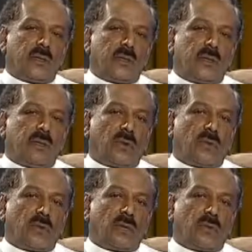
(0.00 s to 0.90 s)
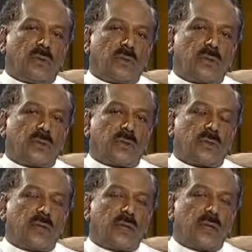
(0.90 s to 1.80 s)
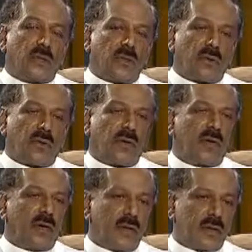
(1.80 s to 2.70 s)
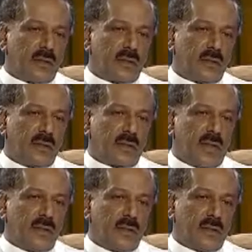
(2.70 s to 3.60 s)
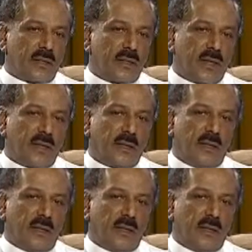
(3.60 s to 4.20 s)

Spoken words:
the democratic process so that democratic leaders, intelligentsia,